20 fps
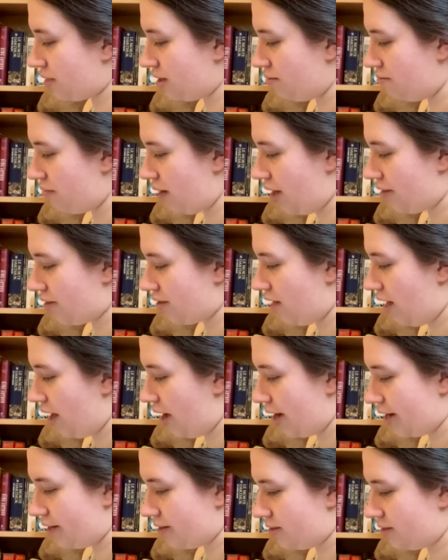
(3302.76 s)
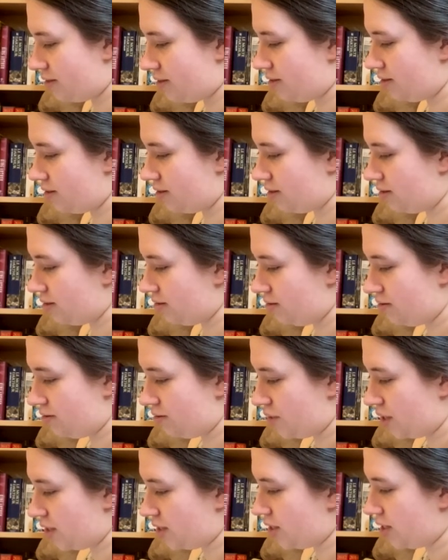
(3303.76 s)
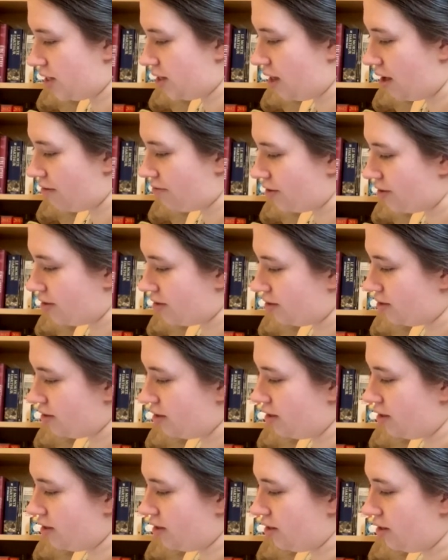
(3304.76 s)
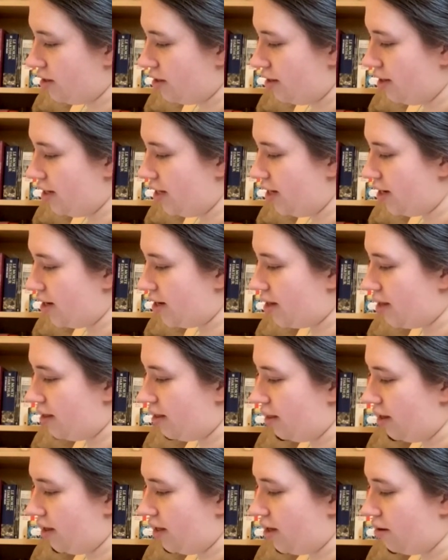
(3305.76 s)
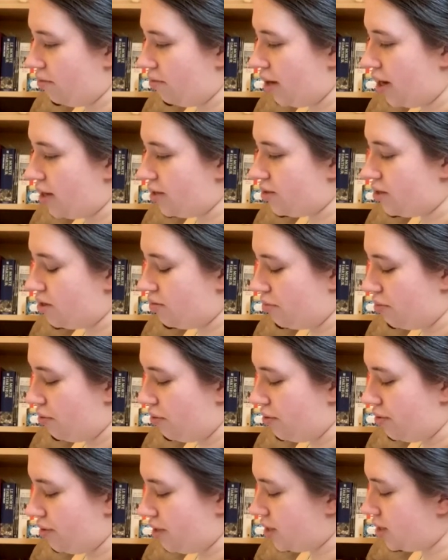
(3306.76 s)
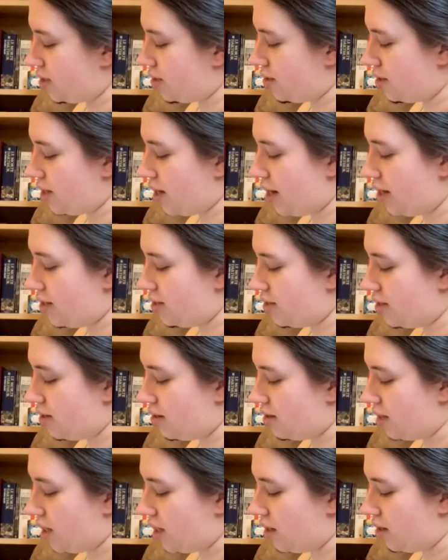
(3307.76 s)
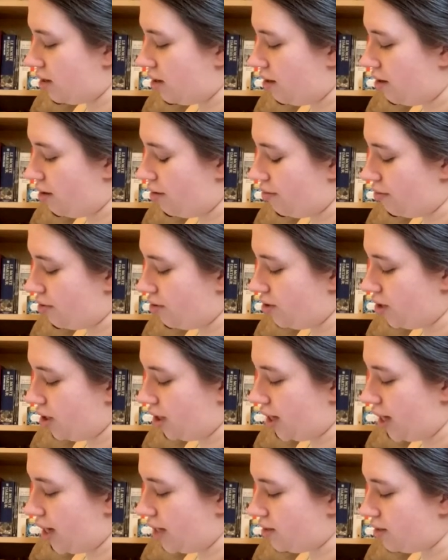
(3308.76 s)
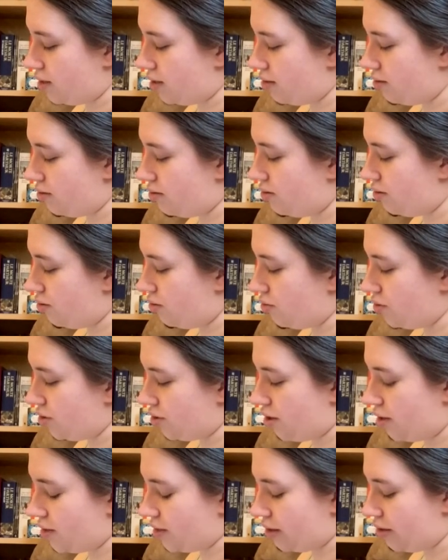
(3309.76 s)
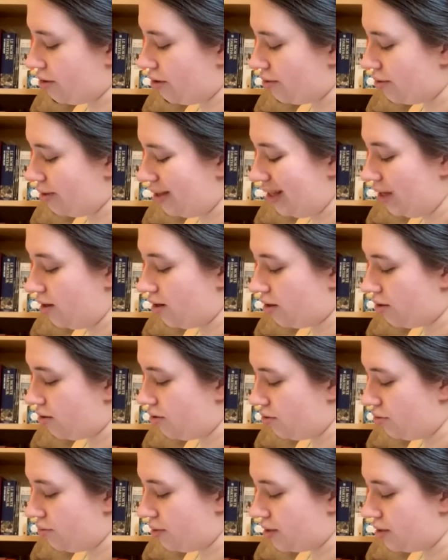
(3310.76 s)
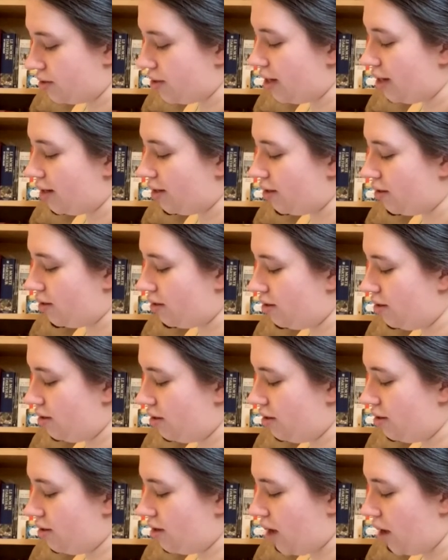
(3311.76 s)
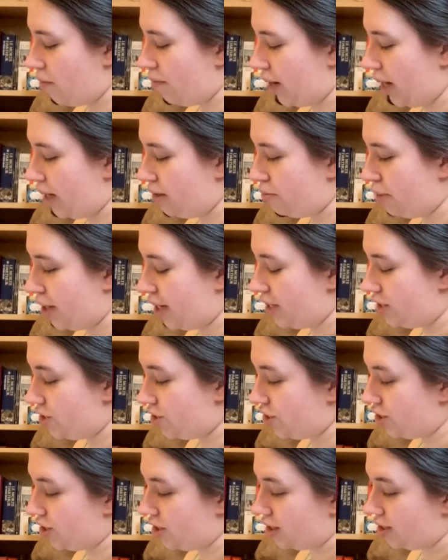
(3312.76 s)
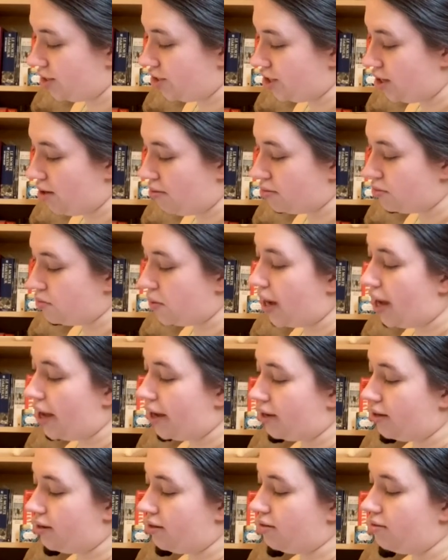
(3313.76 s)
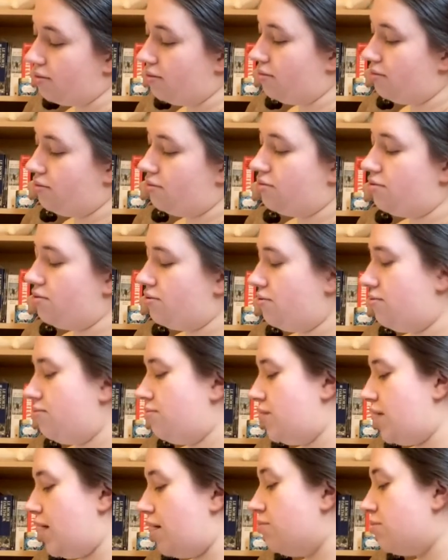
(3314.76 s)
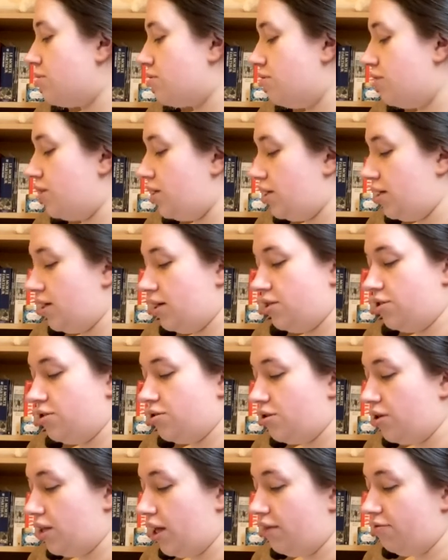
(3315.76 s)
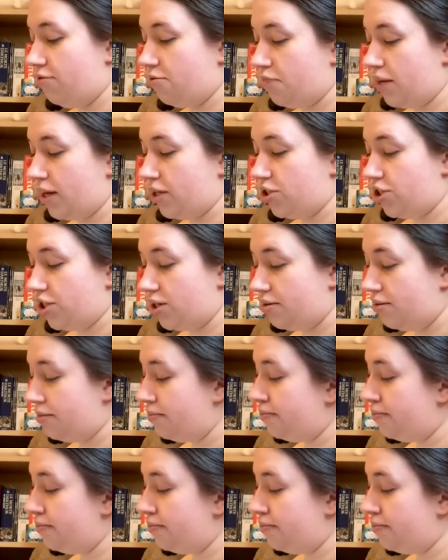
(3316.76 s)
Math class, 2011. Nia and Leah bad to the bone. This is the idea that Cornelia had an older cousin called Nia who was like a bad bitch, and she comes back and tempts Cornelia into a life of bad shit.